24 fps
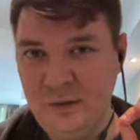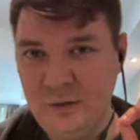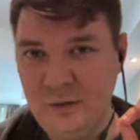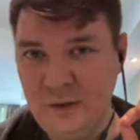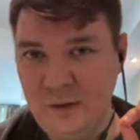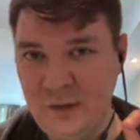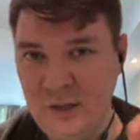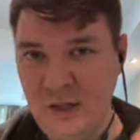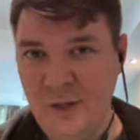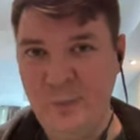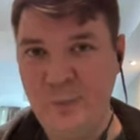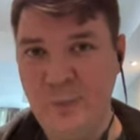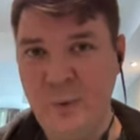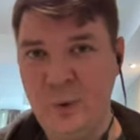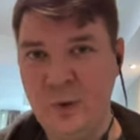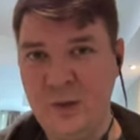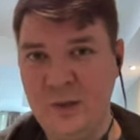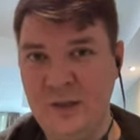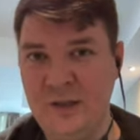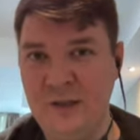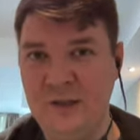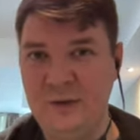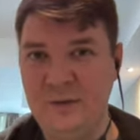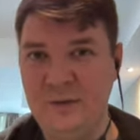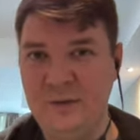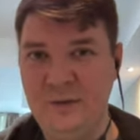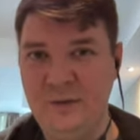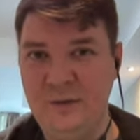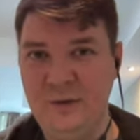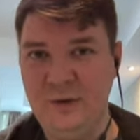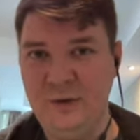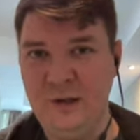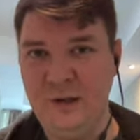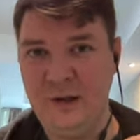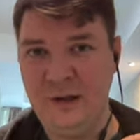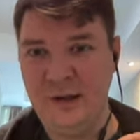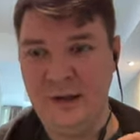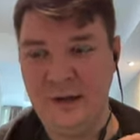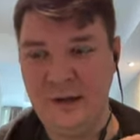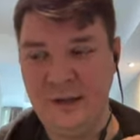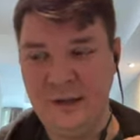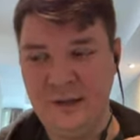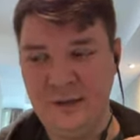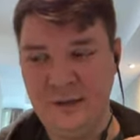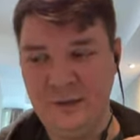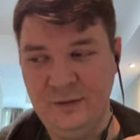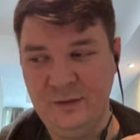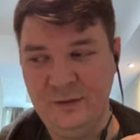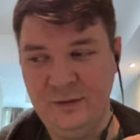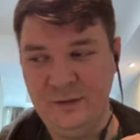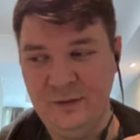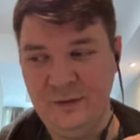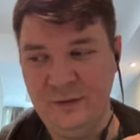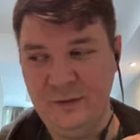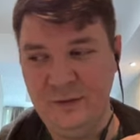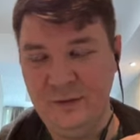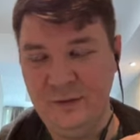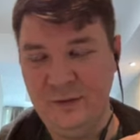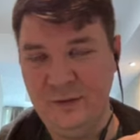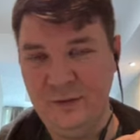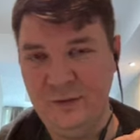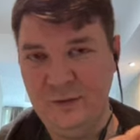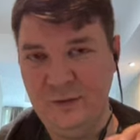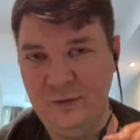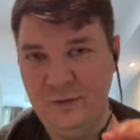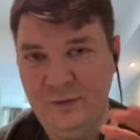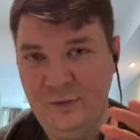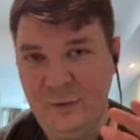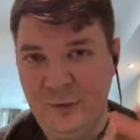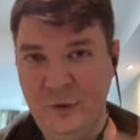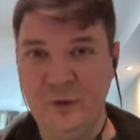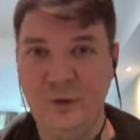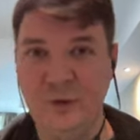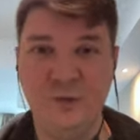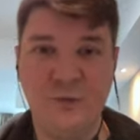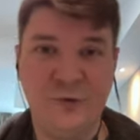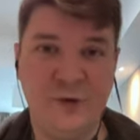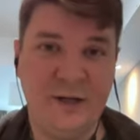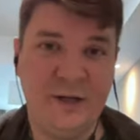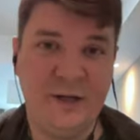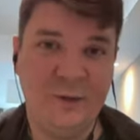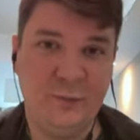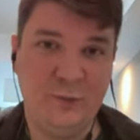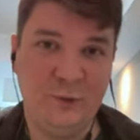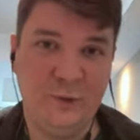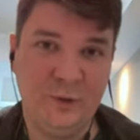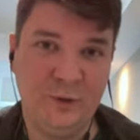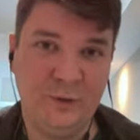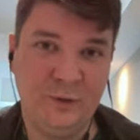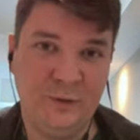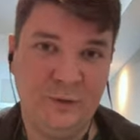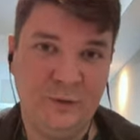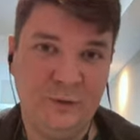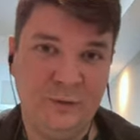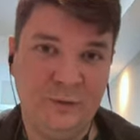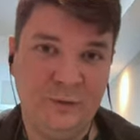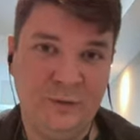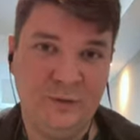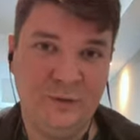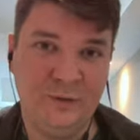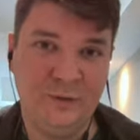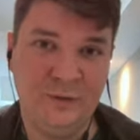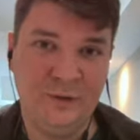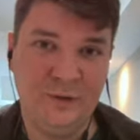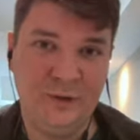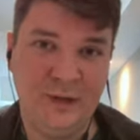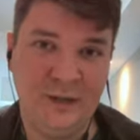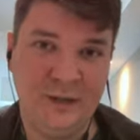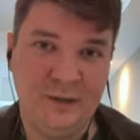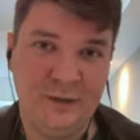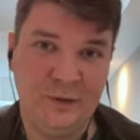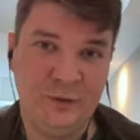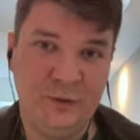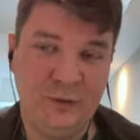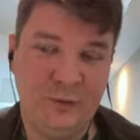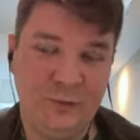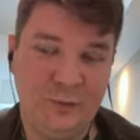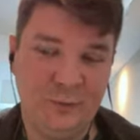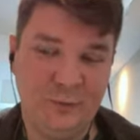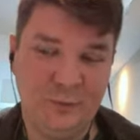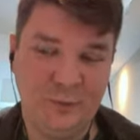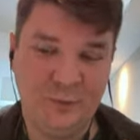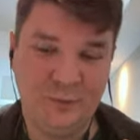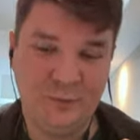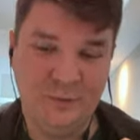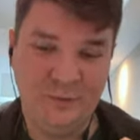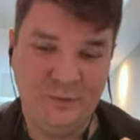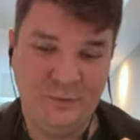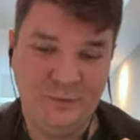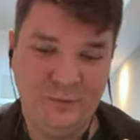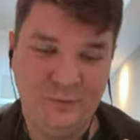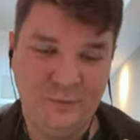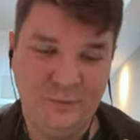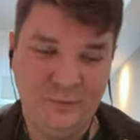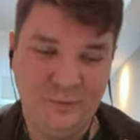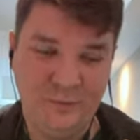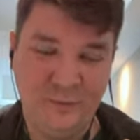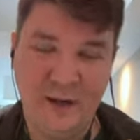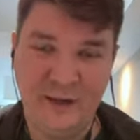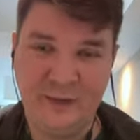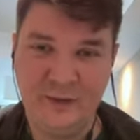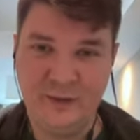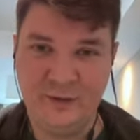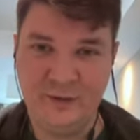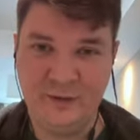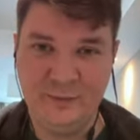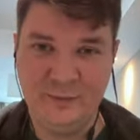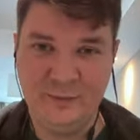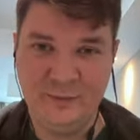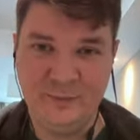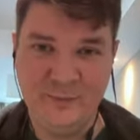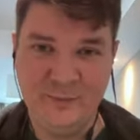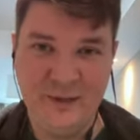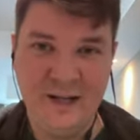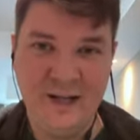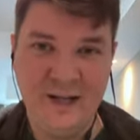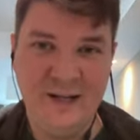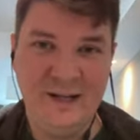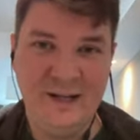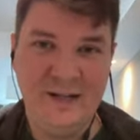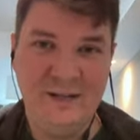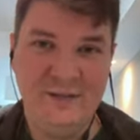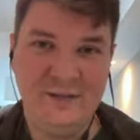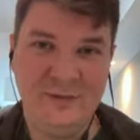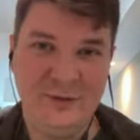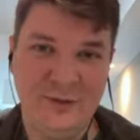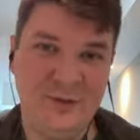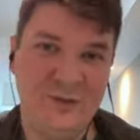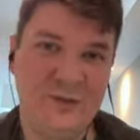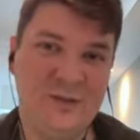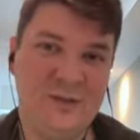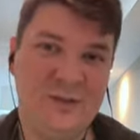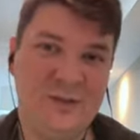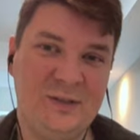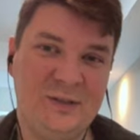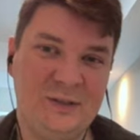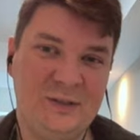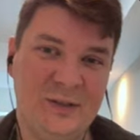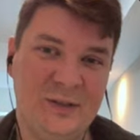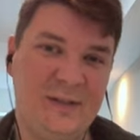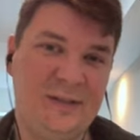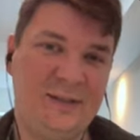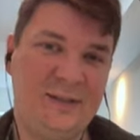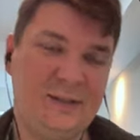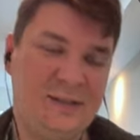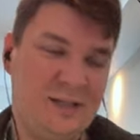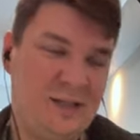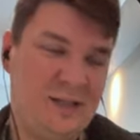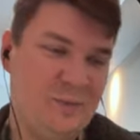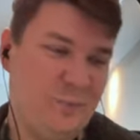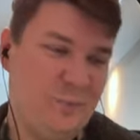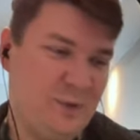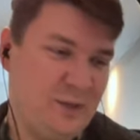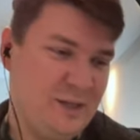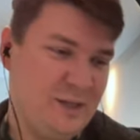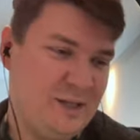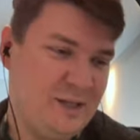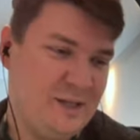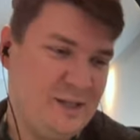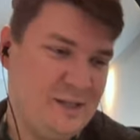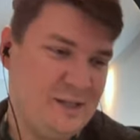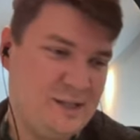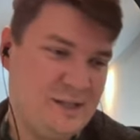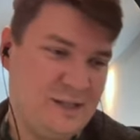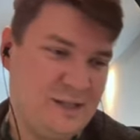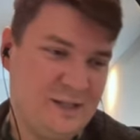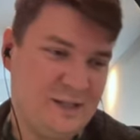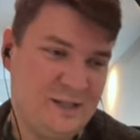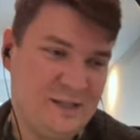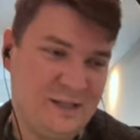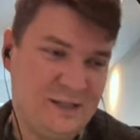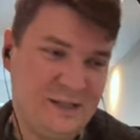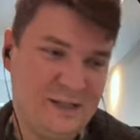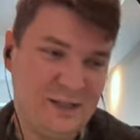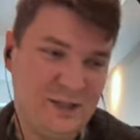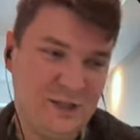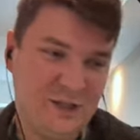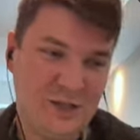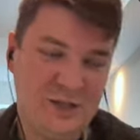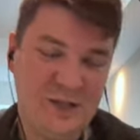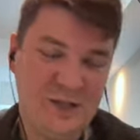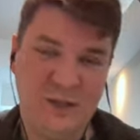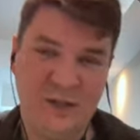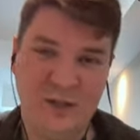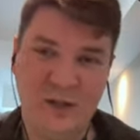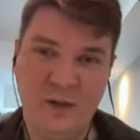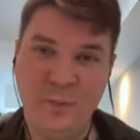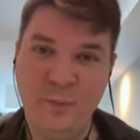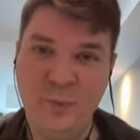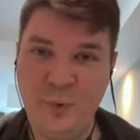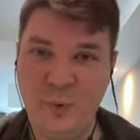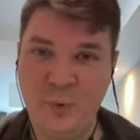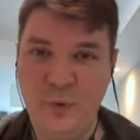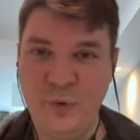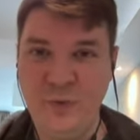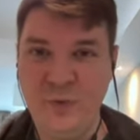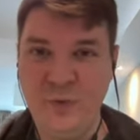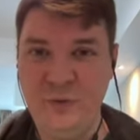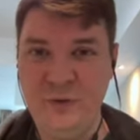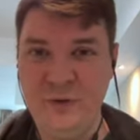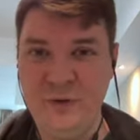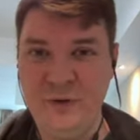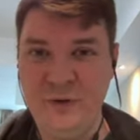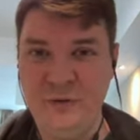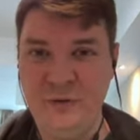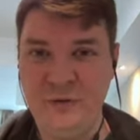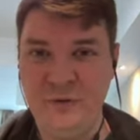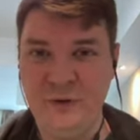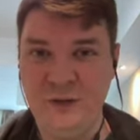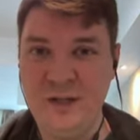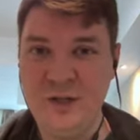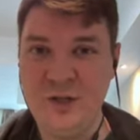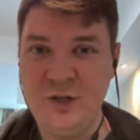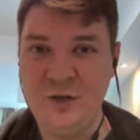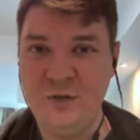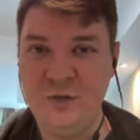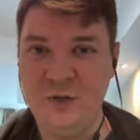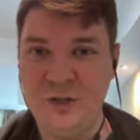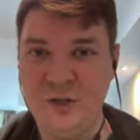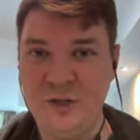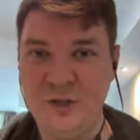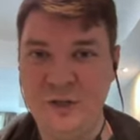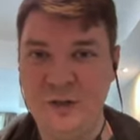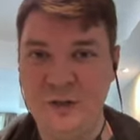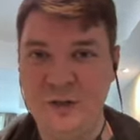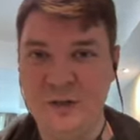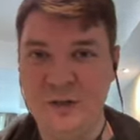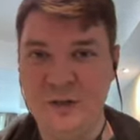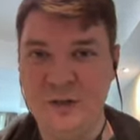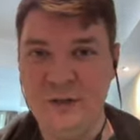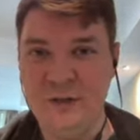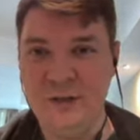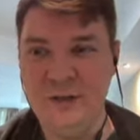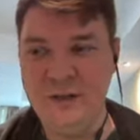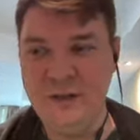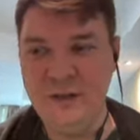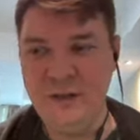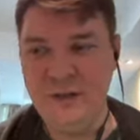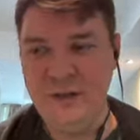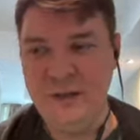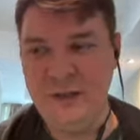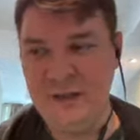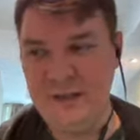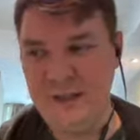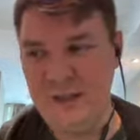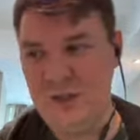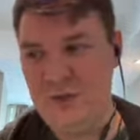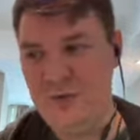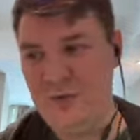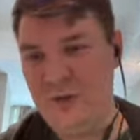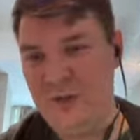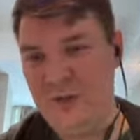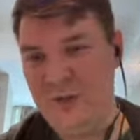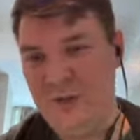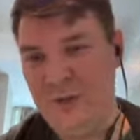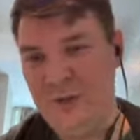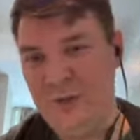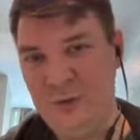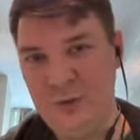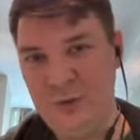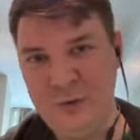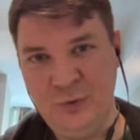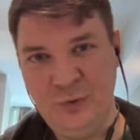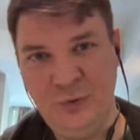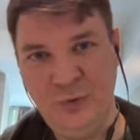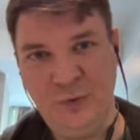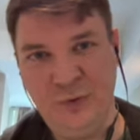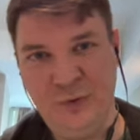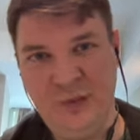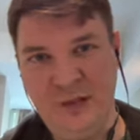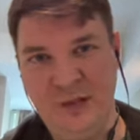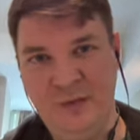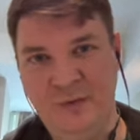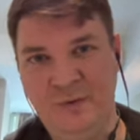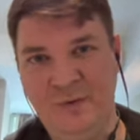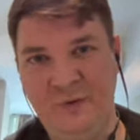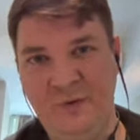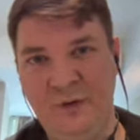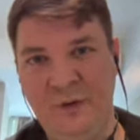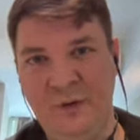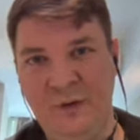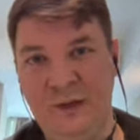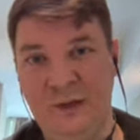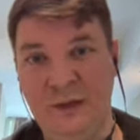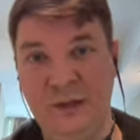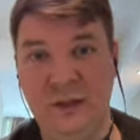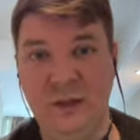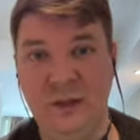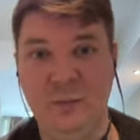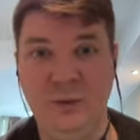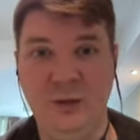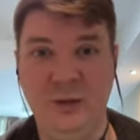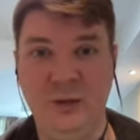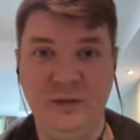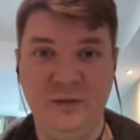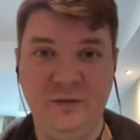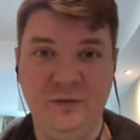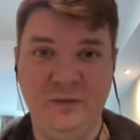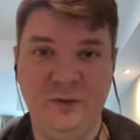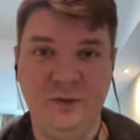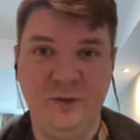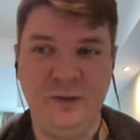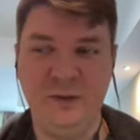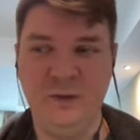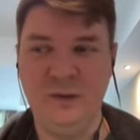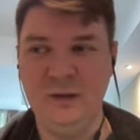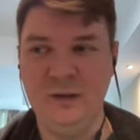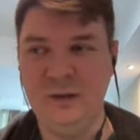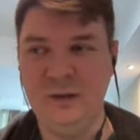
keep posting and third trick will get you better third tip is uh, just improve with each video in each video do something a little bit different